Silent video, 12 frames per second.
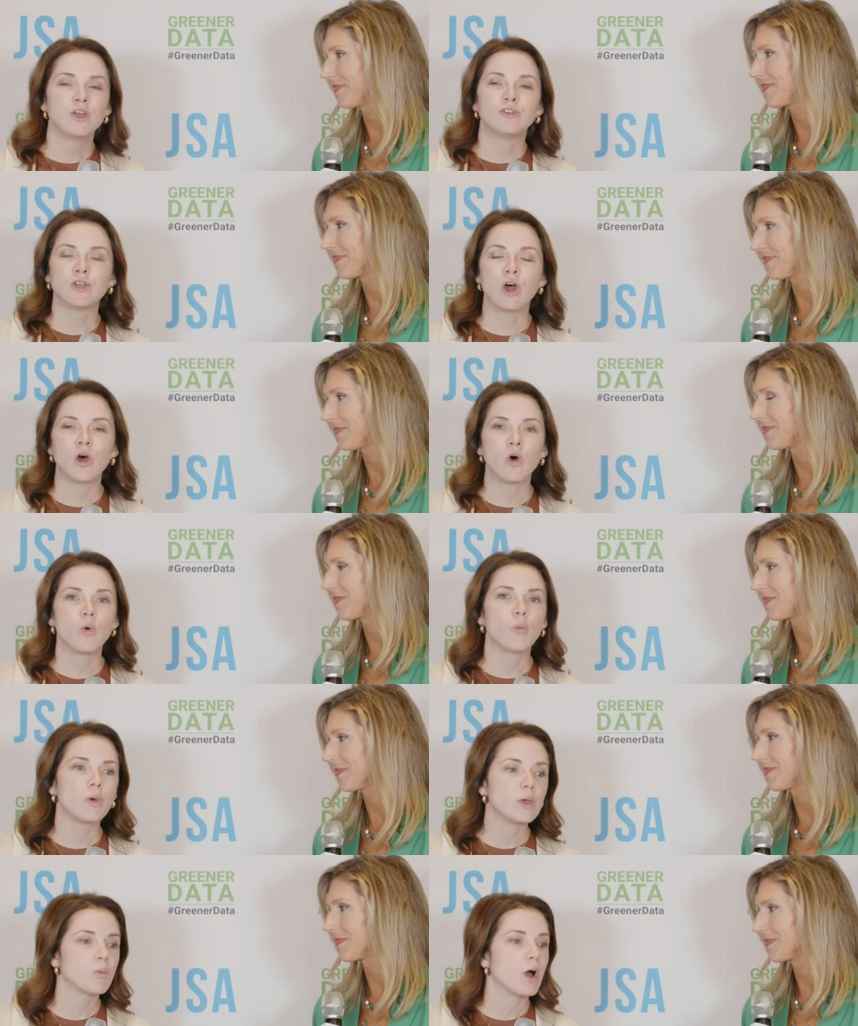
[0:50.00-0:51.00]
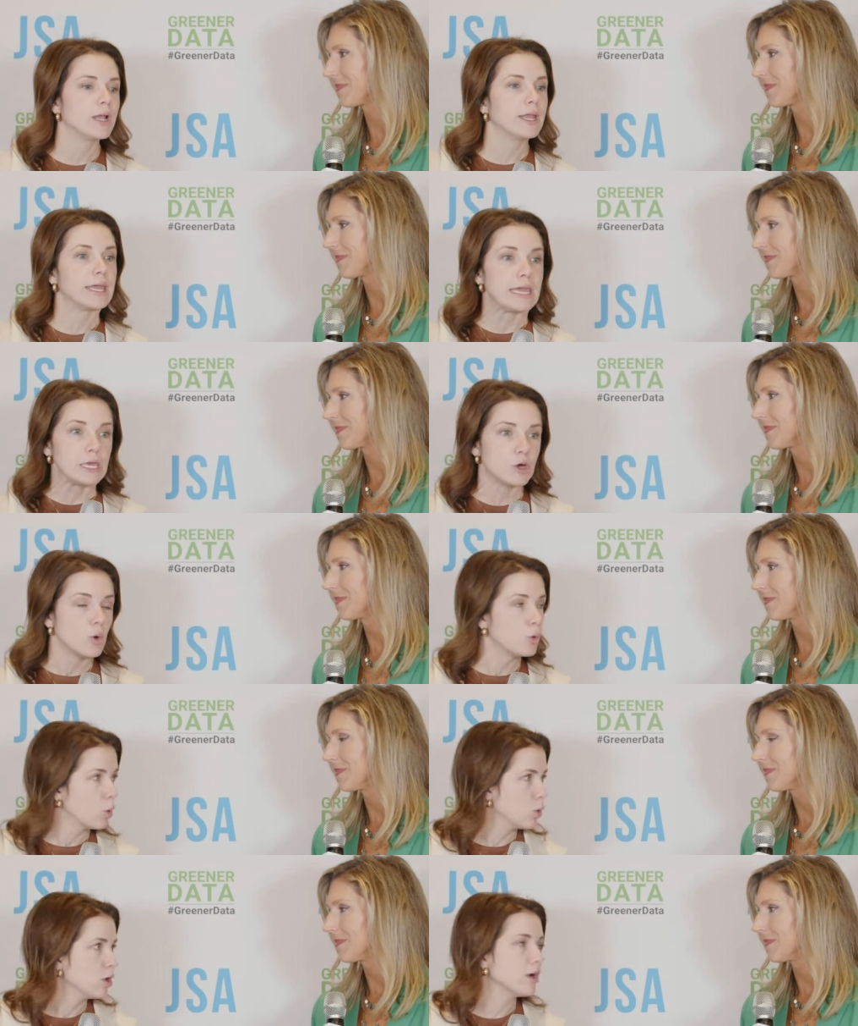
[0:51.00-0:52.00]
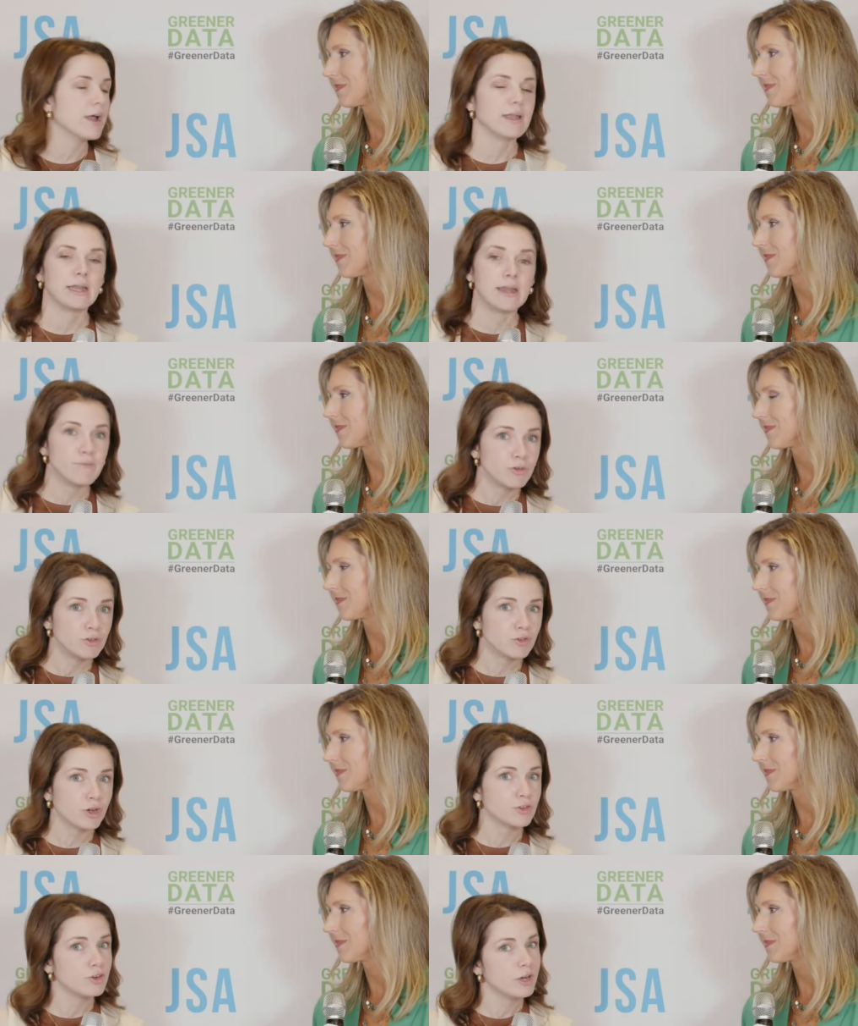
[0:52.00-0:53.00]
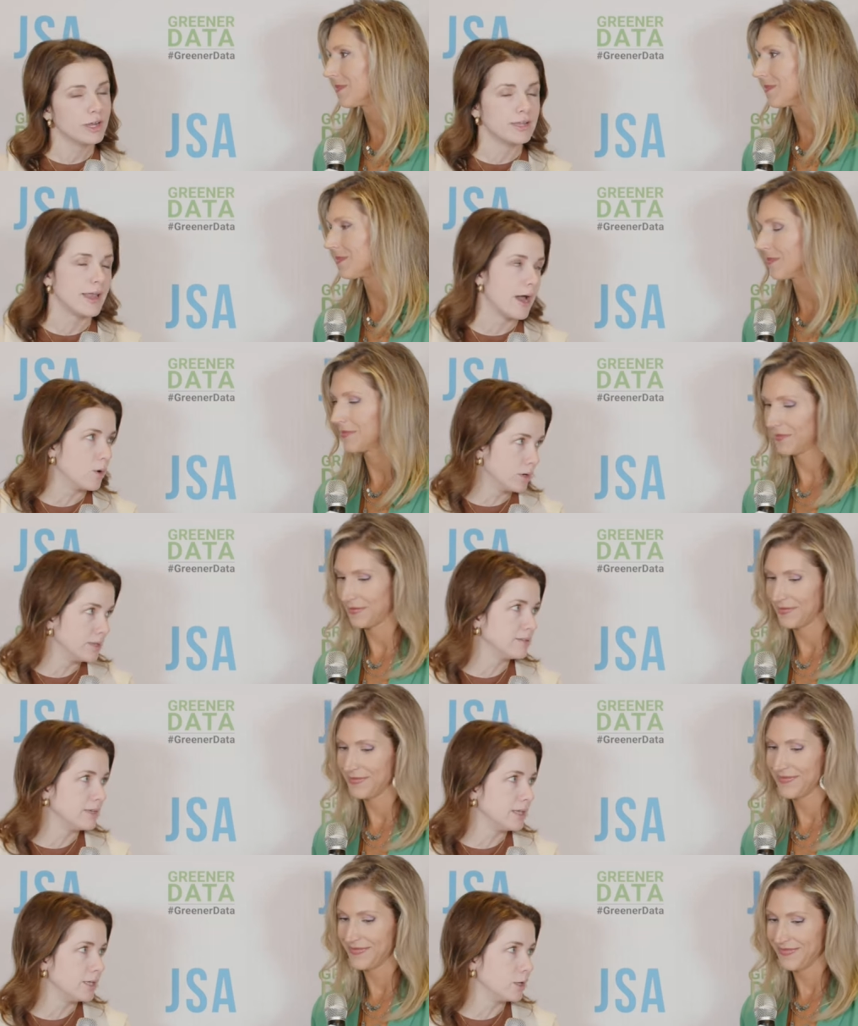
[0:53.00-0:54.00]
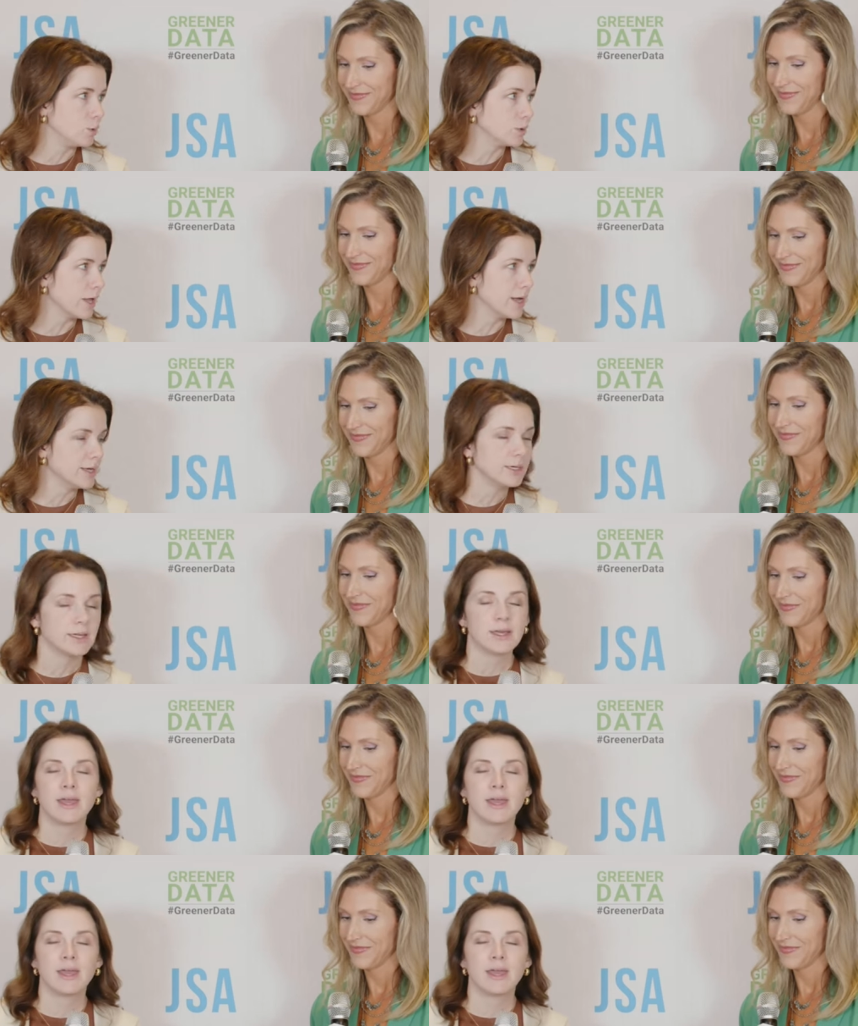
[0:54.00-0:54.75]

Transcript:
Speaker 1: So we run EcoCore and in infrastructure and now on a CDU line.